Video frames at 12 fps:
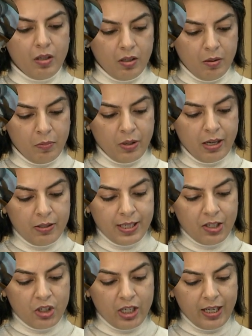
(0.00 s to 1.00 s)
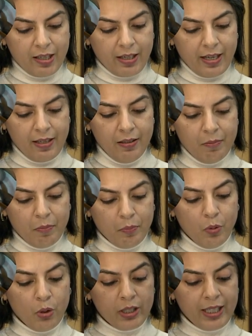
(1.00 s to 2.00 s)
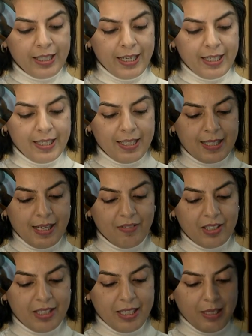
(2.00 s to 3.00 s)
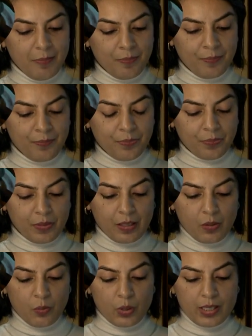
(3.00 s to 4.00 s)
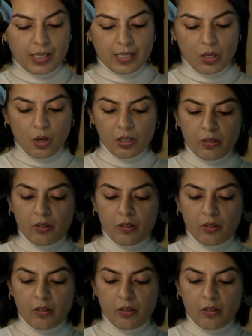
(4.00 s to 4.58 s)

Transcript: Umrao Singh Sher-Gil, born in 1870, was a scholar